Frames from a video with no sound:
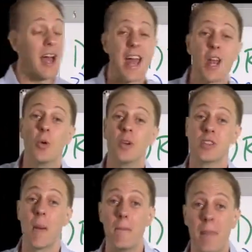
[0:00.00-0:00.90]
And it was
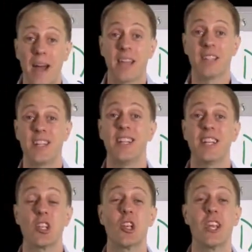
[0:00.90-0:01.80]
amazing.
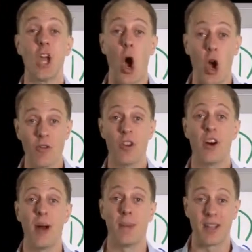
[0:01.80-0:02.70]
Literally
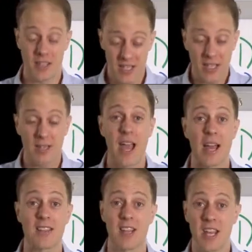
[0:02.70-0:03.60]
overnight, by sitting
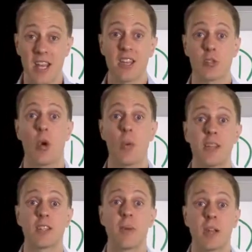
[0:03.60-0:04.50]
down and said, here's what we
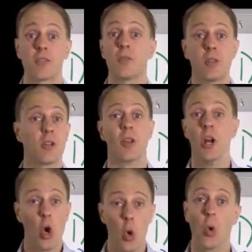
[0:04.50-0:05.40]
expect from you,
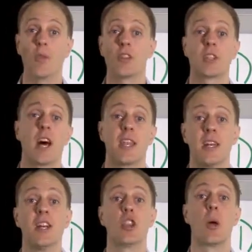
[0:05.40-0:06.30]
all of a sudden
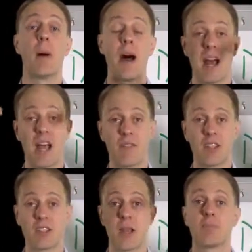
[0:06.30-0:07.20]
the behavior
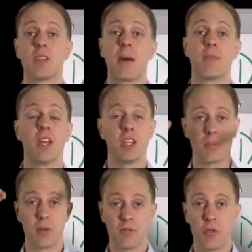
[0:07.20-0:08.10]
stepped up, the
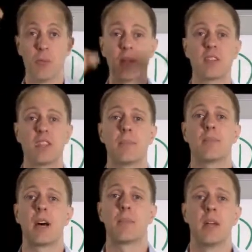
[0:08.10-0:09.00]
performance
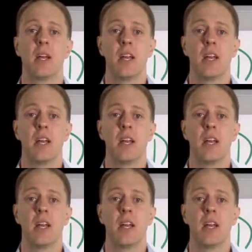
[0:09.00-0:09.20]
stepped up,